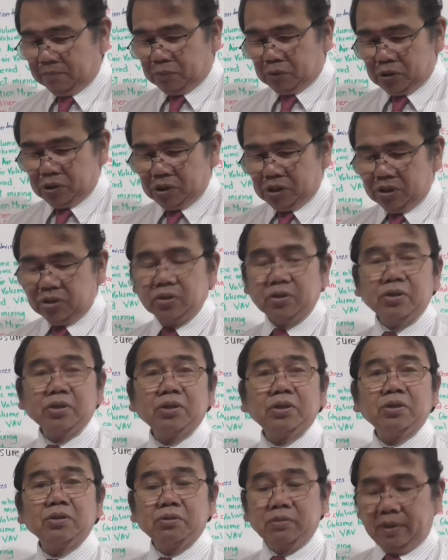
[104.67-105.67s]

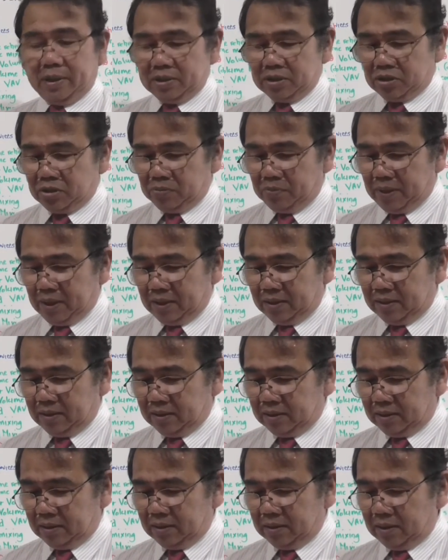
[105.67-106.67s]
procedures to estimate
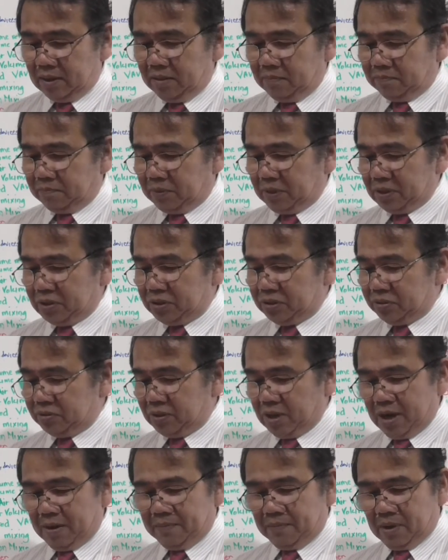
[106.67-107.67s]
the pressure
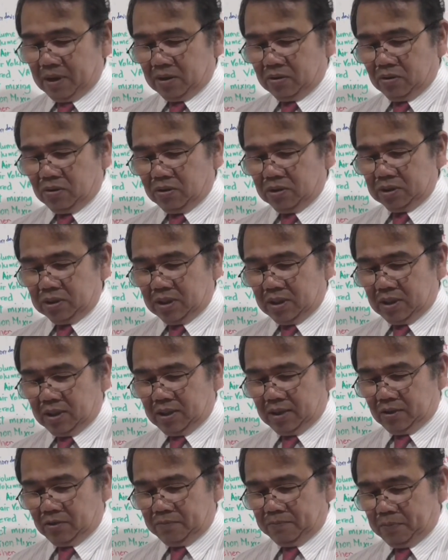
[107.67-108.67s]
drop across
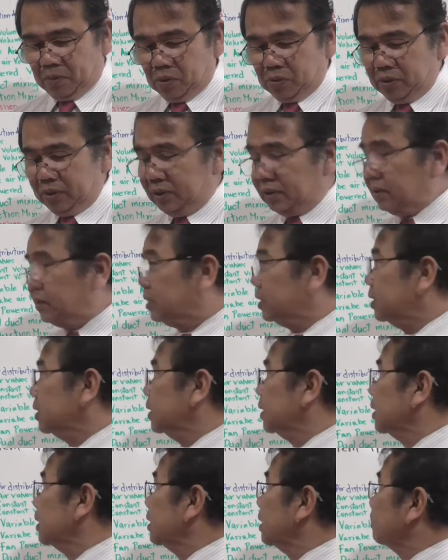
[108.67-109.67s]
a component.
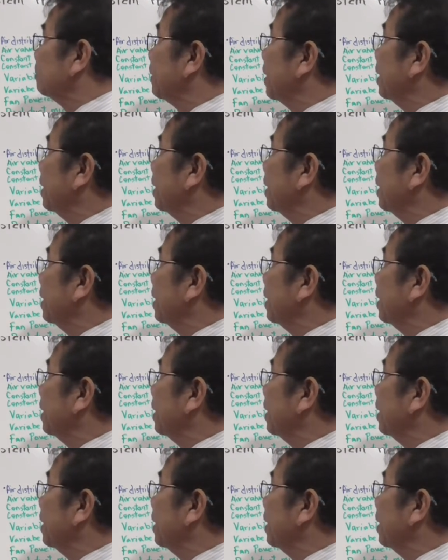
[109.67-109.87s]
The